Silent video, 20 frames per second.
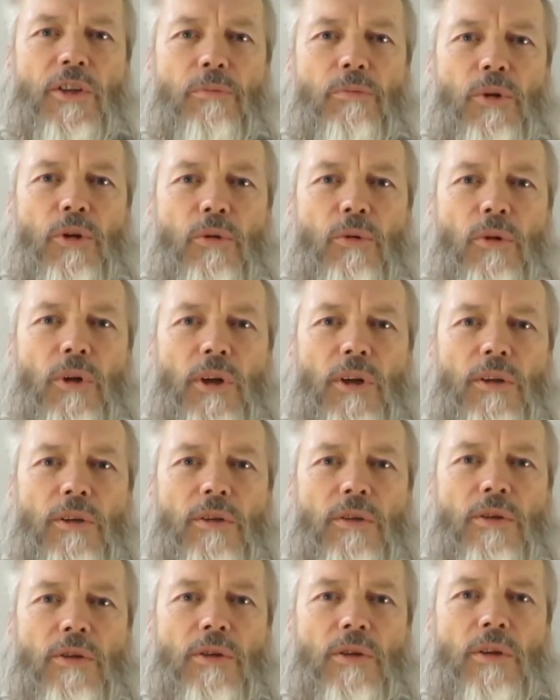simple
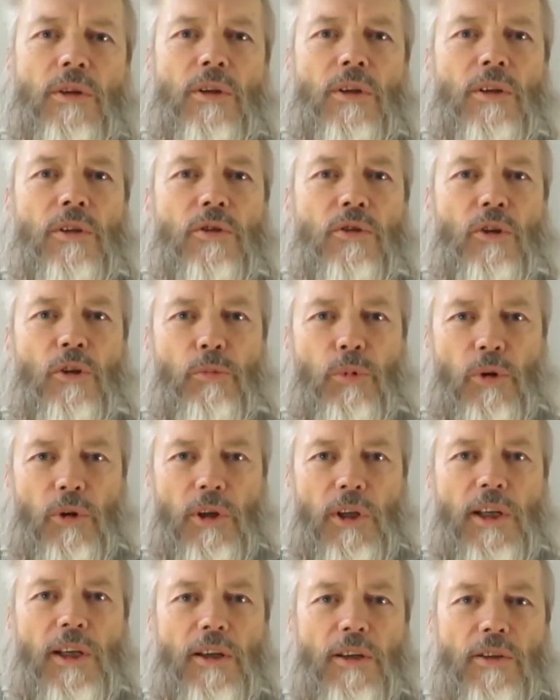ones, so I'll
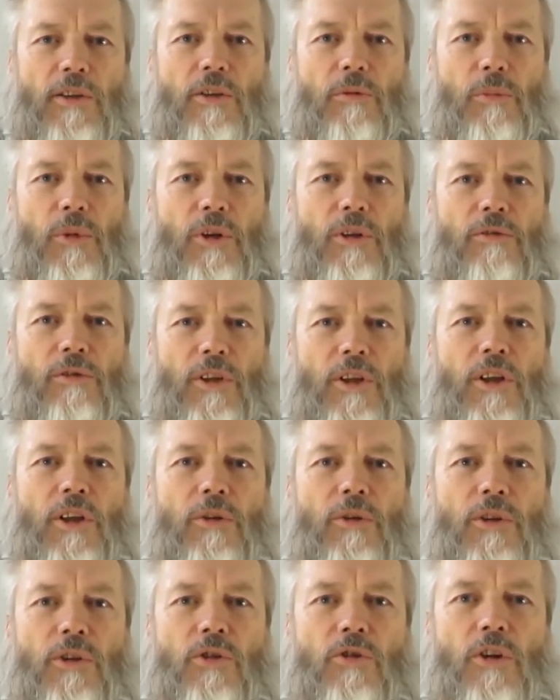put links in my video
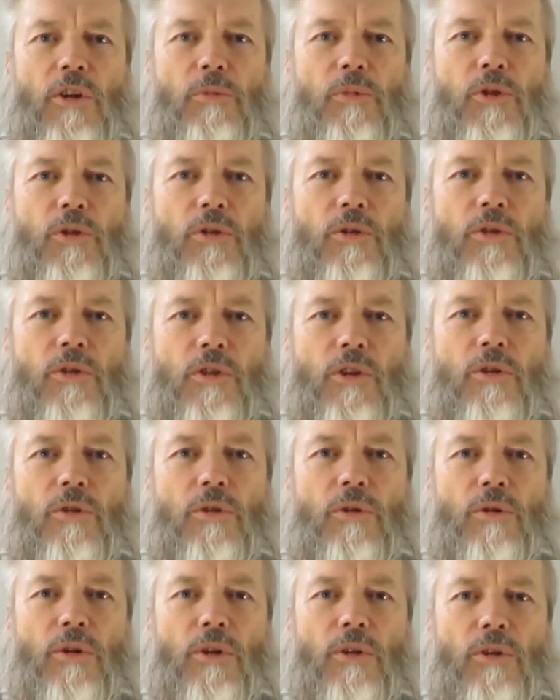description so
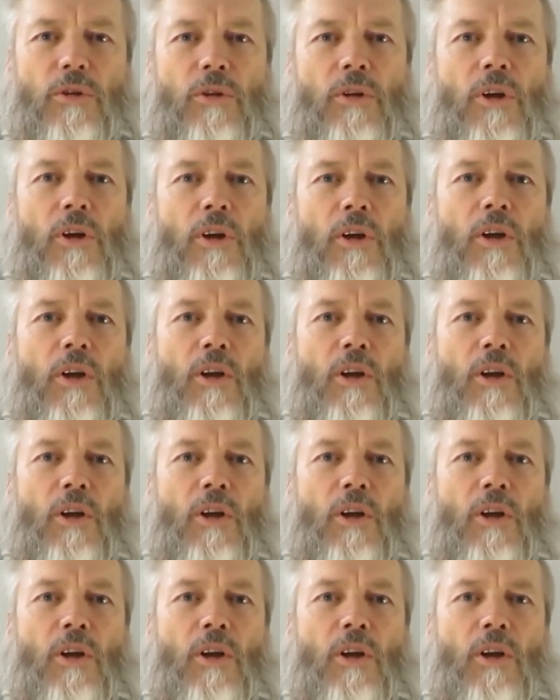you can